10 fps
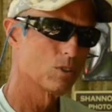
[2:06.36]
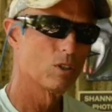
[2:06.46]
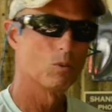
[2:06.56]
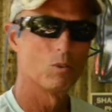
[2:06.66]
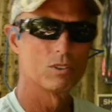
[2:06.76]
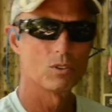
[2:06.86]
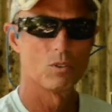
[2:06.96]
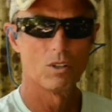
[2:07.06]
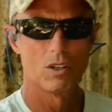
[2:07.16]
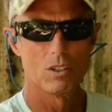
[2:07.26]
to what's
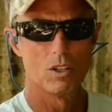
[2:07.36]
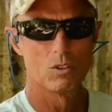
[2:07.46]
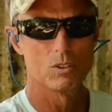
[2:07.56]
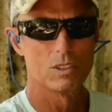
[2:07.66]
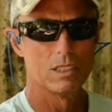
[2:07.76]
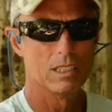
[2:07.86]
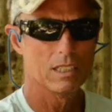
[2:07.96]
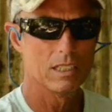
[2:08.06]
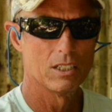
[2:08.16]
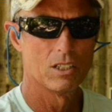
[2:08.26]
going on locally.
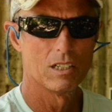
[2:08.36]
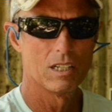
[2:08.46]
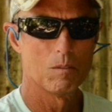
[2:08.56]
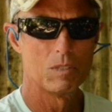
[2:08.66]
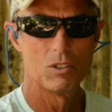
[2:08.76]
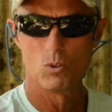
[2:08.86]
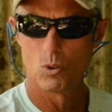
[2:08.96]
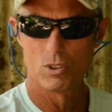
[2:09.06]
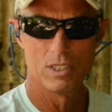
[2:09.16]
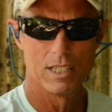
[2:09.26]
Here I'm in
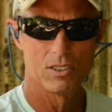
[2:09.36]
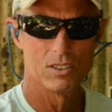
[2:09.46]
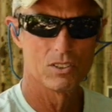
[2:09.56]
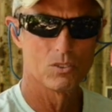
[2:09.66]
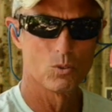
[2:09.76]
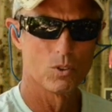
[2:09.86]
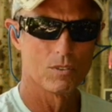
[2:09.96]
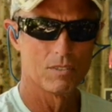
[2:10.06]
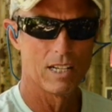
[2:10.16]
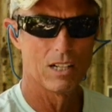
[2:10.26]
North Texas,
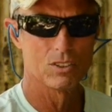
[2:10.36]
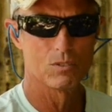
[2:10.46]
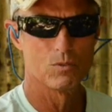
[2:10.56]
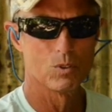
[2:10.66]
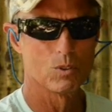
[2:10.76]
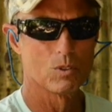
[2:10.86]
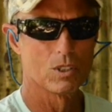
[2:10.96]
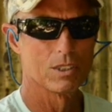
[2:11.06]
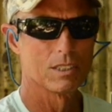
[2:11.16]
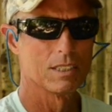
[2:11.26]
north of Dallas and Fort
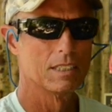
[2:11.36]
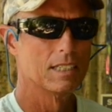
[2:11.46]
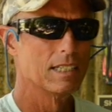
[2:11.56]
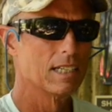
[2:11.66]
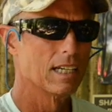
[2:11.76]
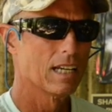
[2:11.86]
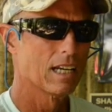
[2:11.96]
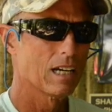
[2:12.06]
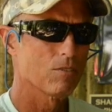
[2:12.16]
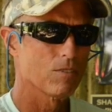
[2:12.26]
Worth,
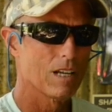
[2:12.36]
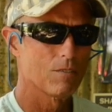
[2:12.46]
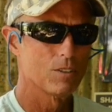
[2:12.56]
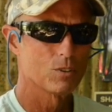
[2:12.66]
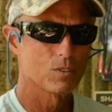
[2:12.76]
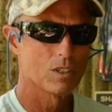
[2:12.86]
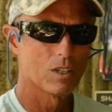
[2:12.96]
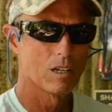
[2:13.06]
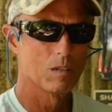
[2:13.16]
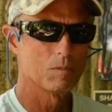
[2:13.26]
and I fly fish for
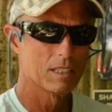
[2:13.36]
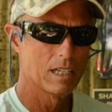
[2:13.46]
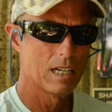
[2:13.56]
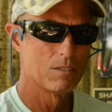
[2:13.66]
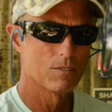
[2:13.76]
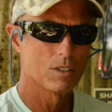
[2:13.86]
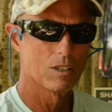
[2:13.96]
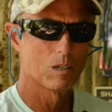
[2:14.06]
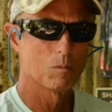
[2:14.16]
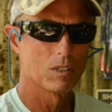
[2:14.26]
carp and guide for
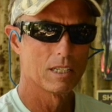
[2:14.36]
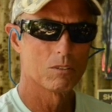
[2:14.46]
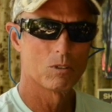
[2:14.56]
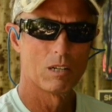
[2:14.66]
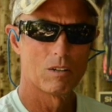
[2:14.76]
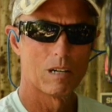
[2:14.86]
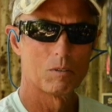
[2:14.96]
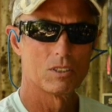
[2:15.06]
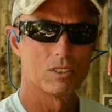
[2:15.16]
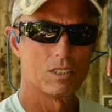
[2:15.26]
carp on Lake Ray
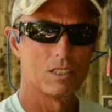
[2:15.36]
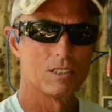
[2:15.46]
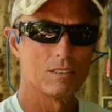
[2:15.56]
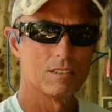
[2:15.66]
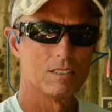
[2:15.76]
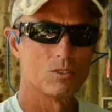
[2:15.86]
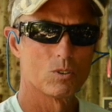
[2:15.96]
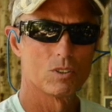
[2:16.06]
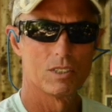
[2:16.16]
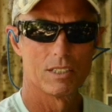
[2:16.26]
Roberts here in
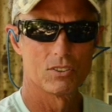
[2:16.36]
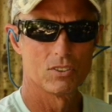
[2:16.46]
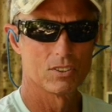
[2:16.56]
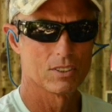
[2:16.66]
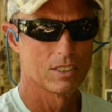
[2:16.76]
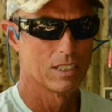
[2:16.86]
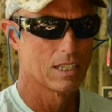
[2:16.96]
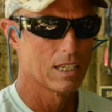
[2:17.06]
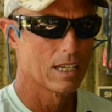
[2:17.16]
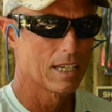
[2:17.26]
North Texas,
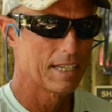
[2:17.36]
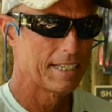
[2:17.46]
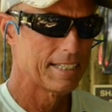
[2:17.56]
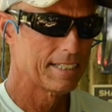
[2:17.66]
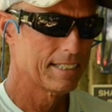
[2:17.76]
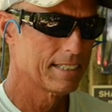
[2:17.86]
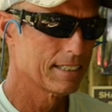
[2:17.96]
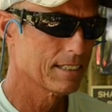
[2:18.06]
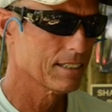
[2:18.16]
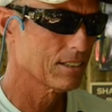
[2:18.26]
and